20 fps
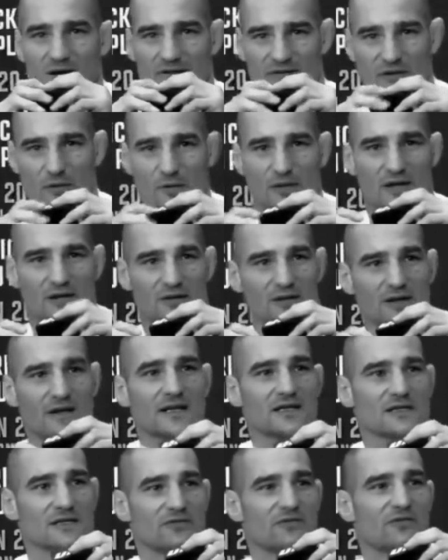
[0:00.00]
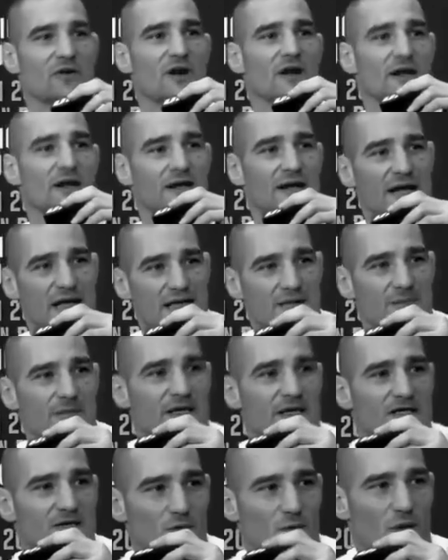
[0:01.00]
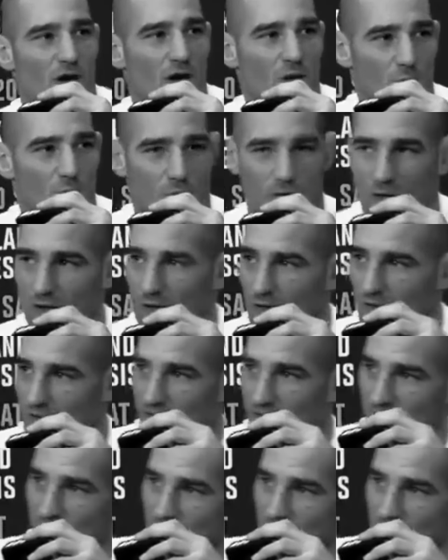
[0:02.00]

Uh, you want to look at the fucking enemy to our world?